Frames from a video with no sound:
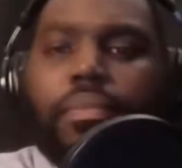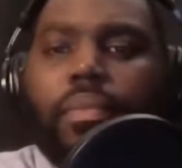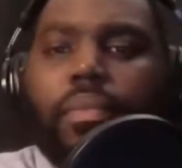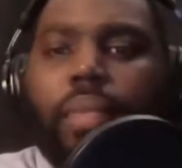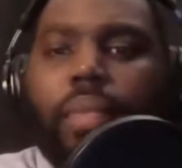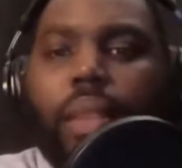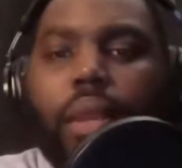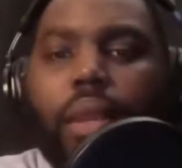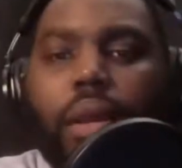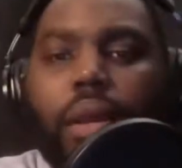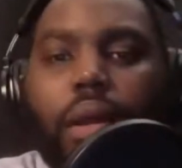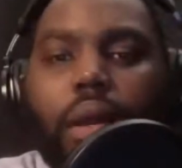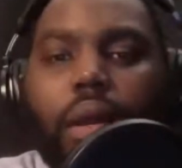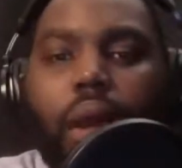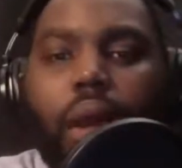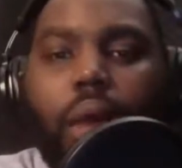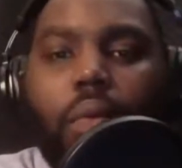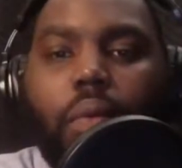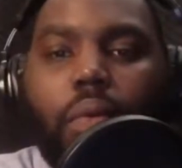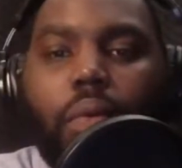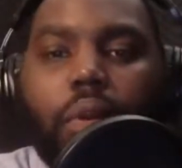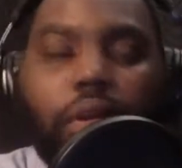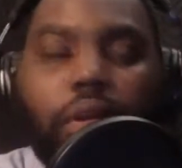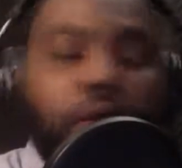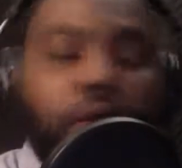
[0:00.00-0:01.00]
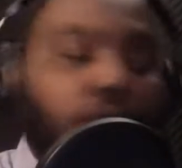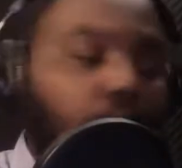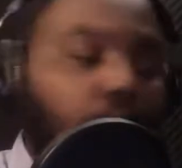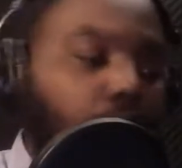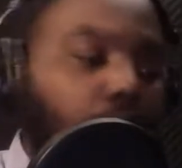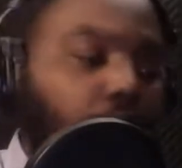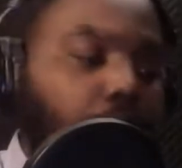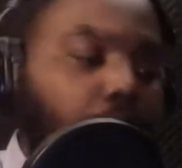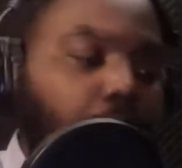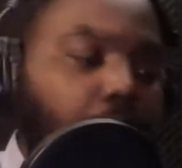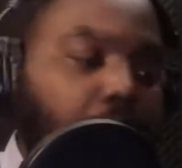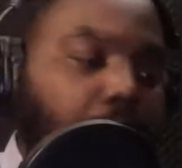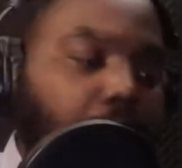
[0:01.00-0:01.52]
I want to talk
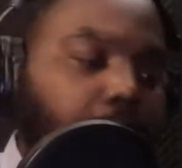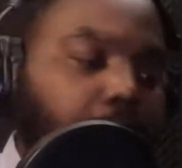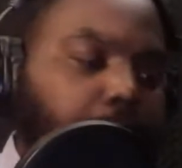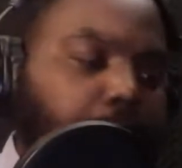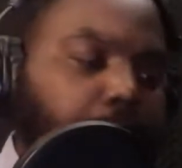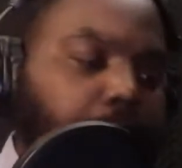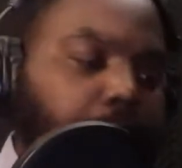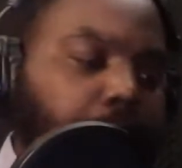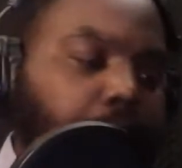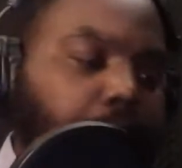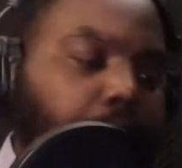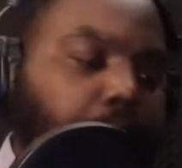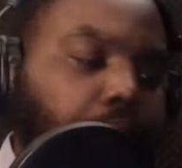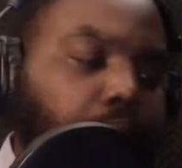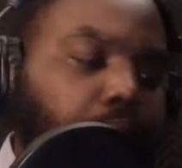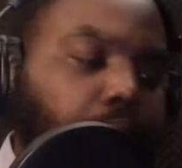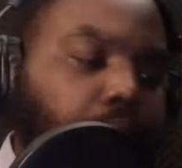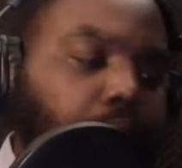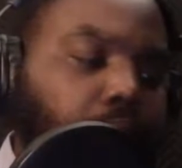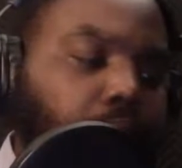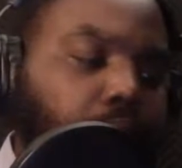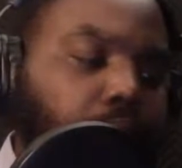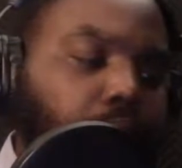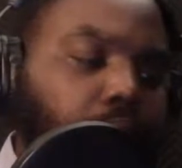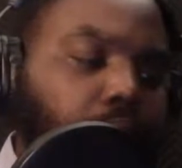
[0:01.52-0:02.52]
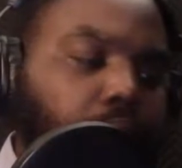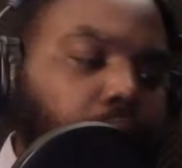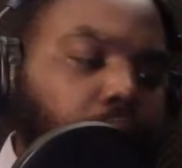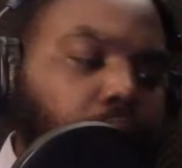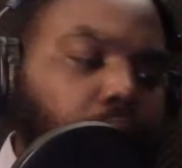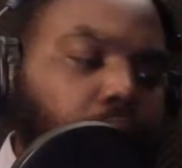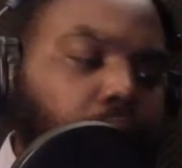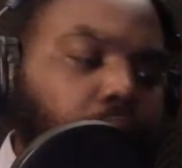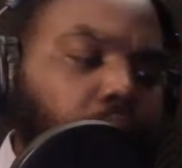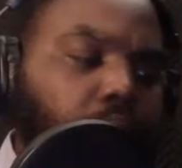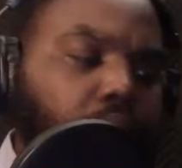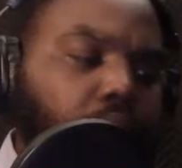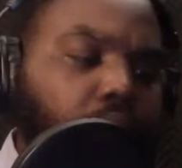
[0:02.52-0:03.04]
about
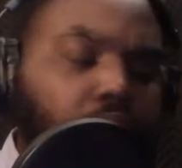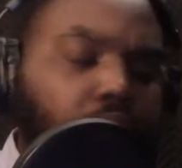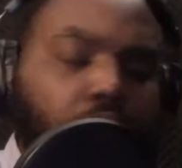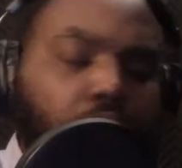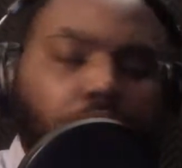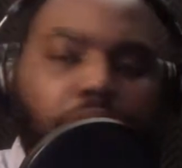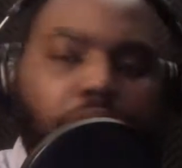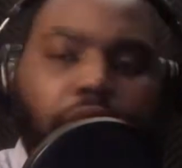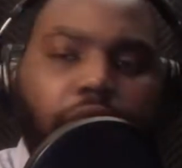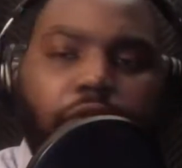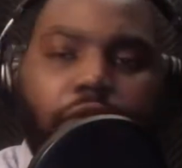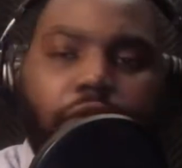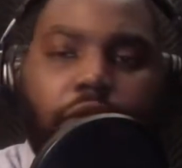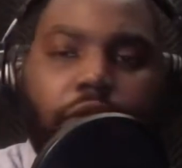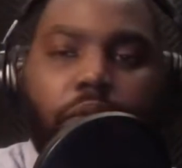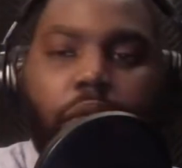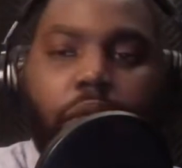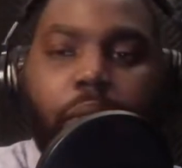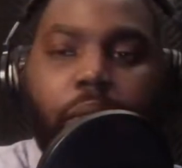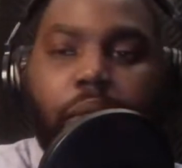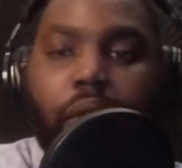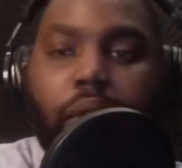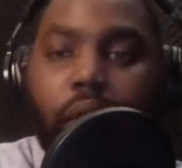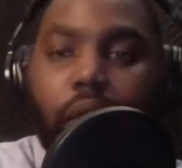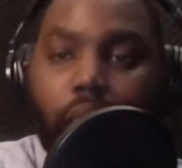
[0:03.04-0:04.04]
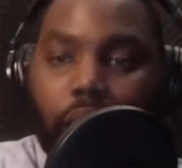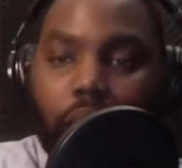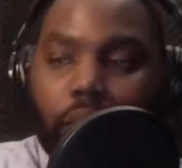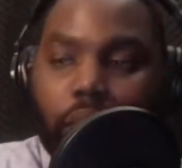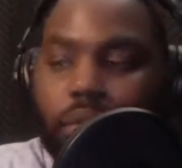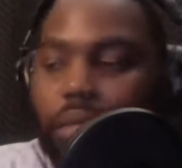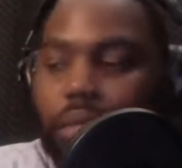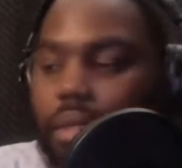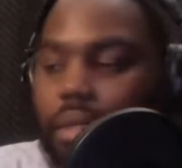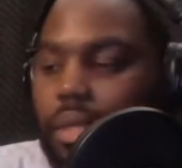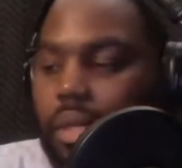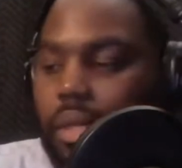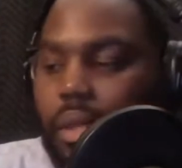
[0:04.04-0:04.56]
the free webinar
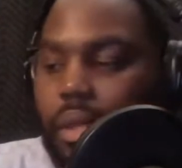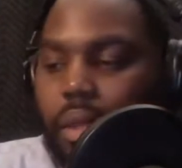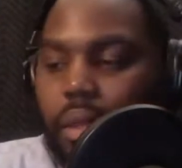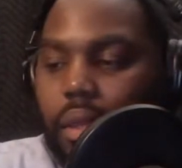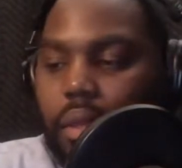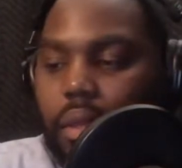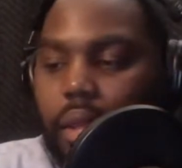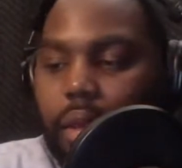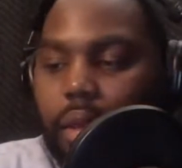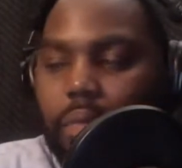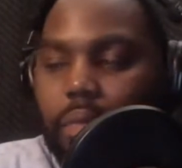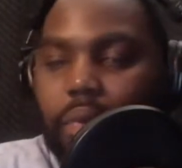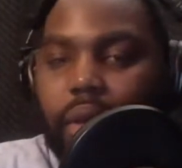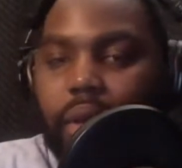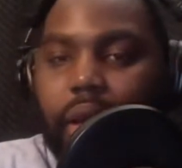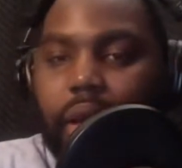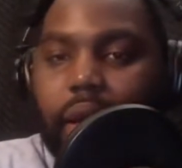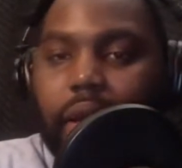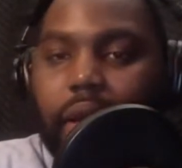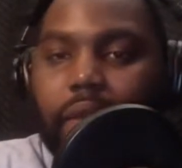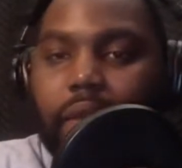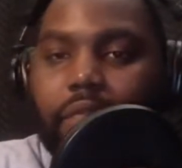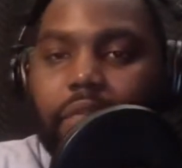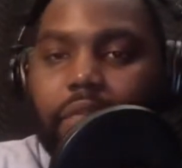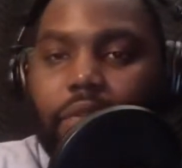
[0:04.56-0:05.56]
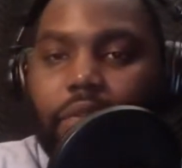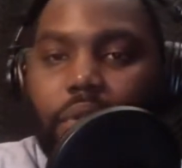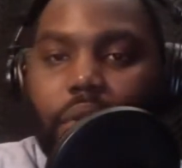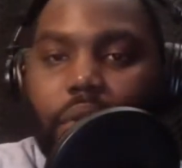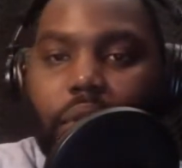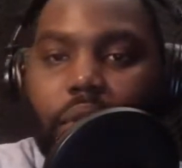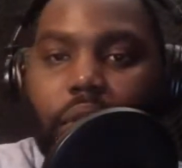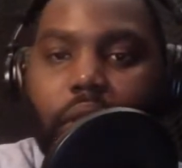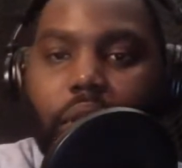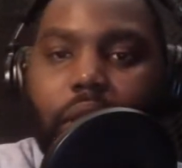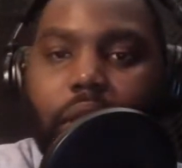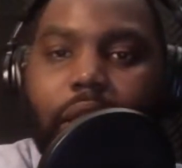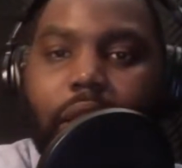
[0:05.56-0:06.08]
that we have
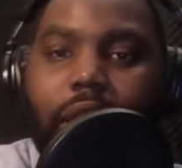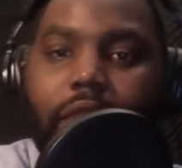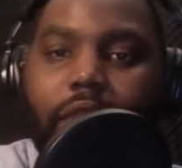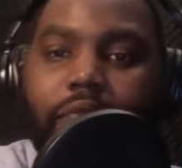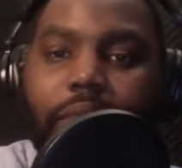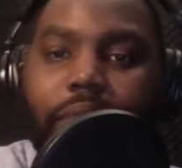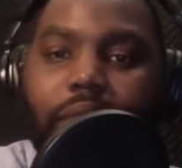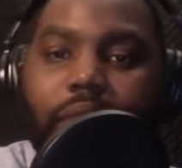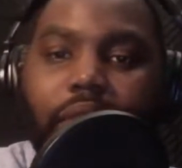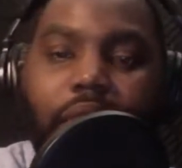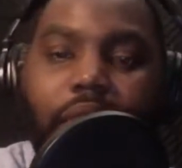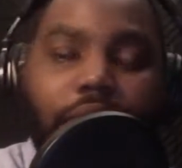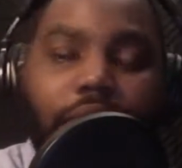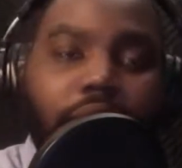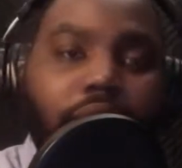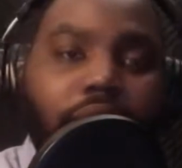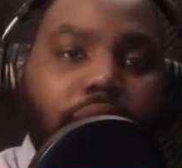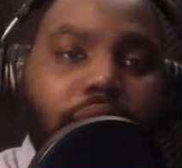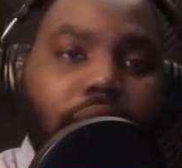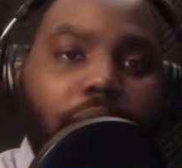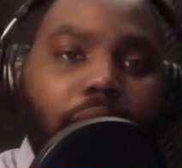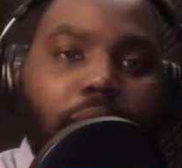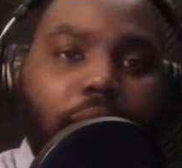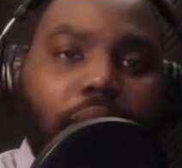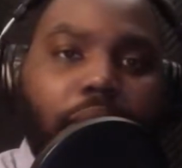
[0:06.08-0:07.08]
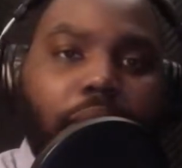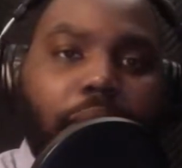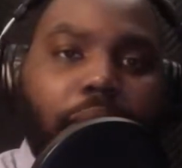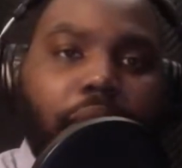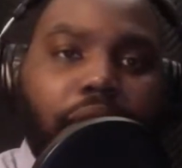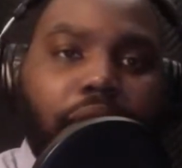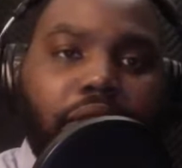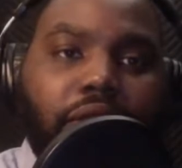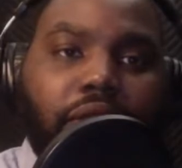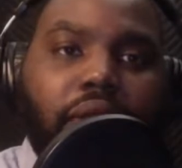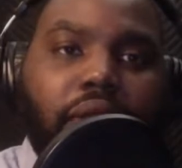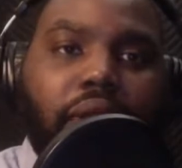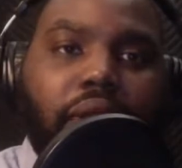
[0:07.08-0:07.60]
for NAFME Texas. I want to make
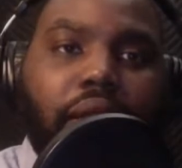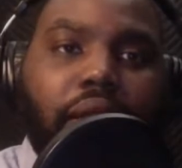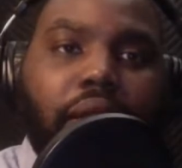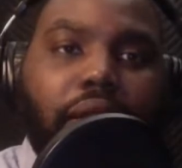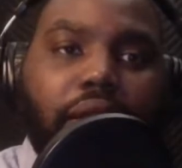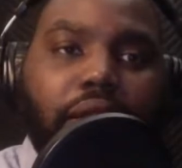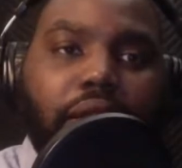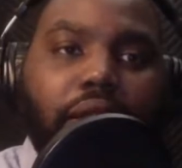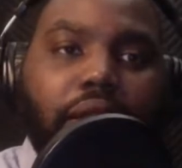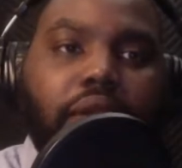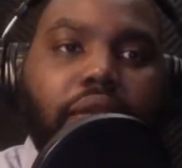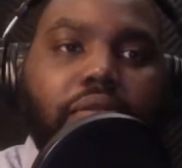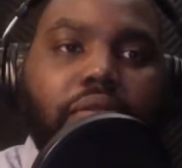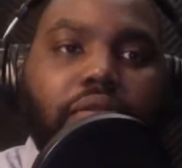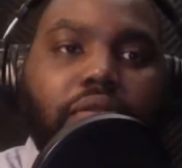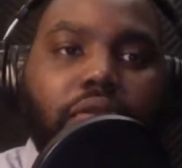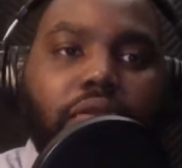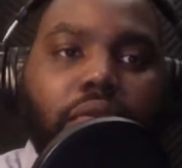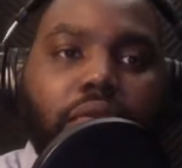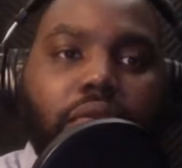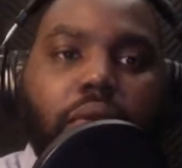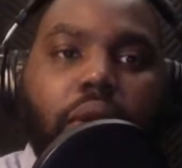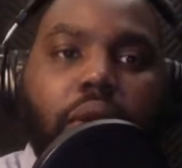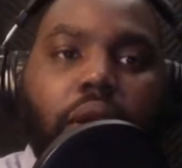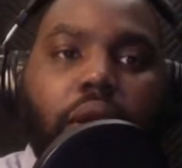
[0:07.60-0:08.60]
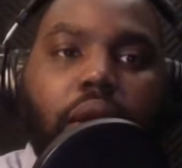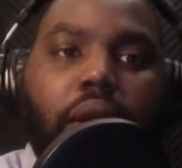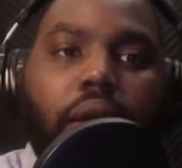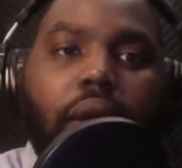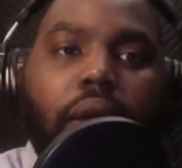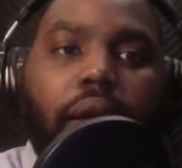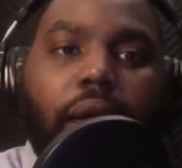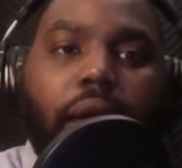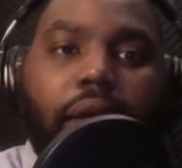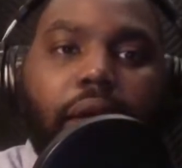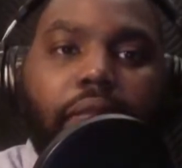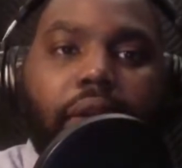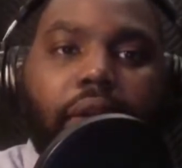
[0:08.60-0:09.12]
sure that I continue to
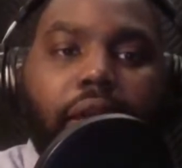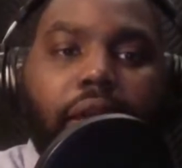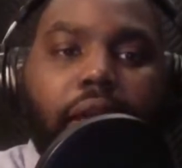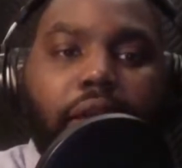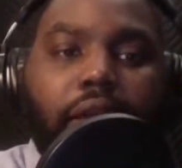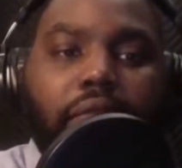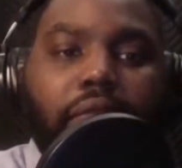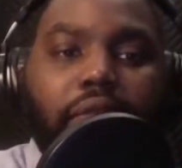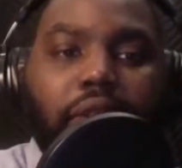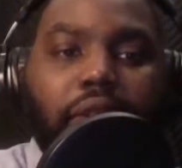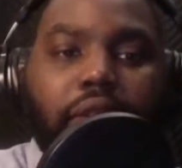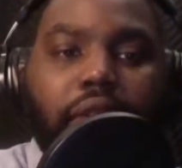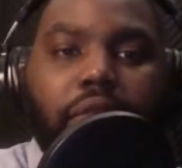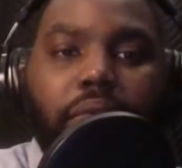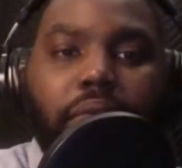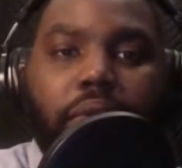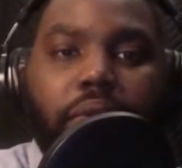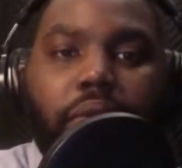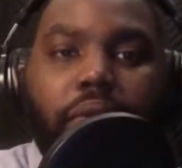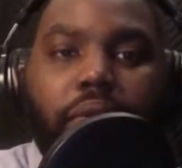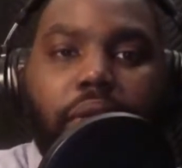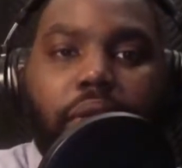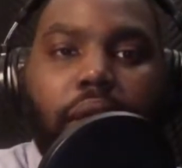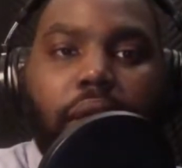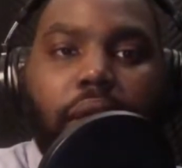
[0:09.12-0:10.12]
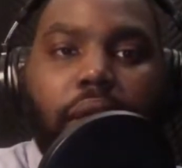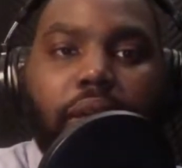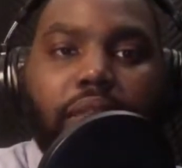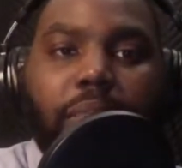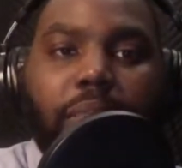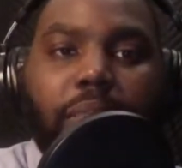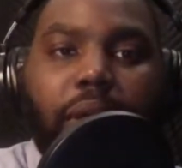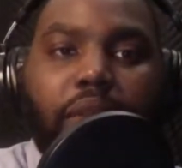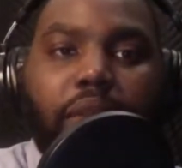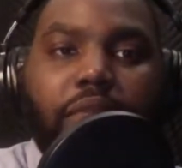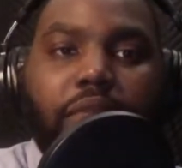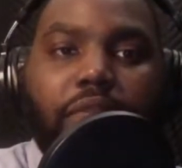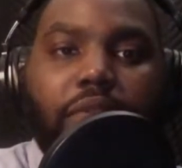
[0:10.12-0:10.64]
have that conversation with you guys
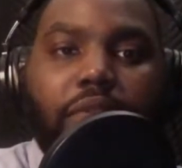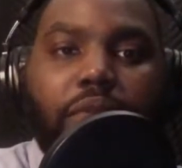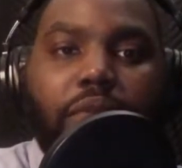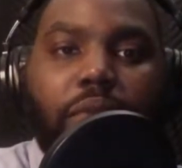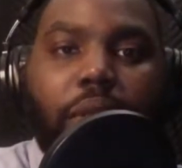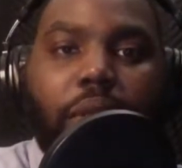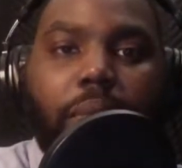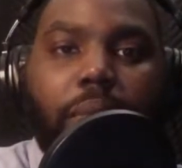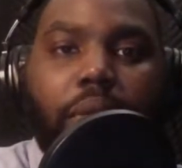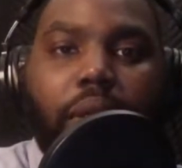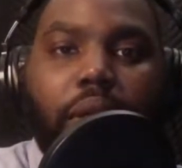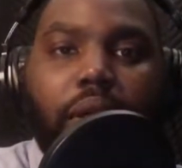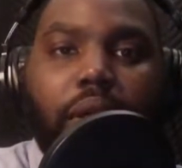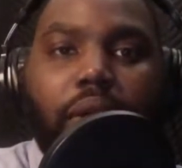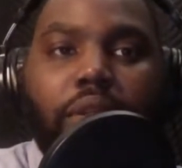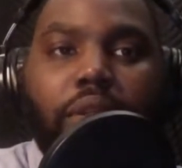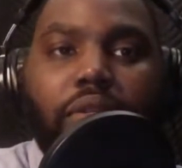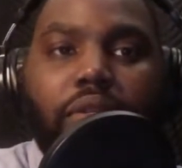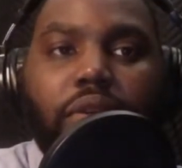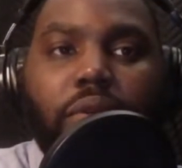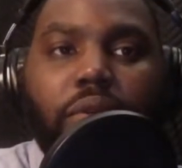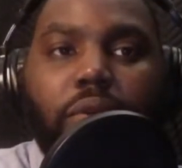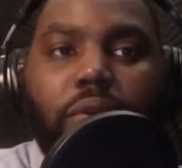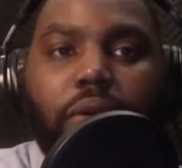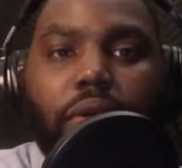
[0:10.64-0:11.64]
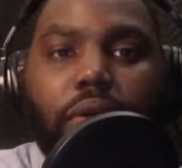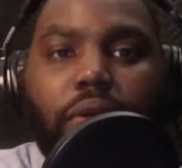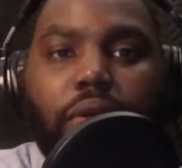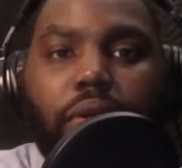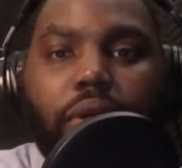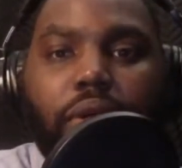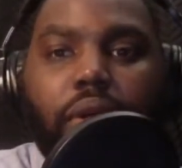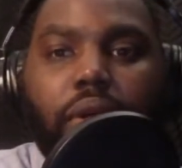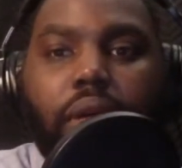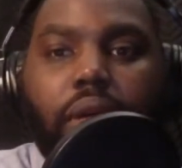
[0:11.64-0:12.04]
about the free webinar that's going on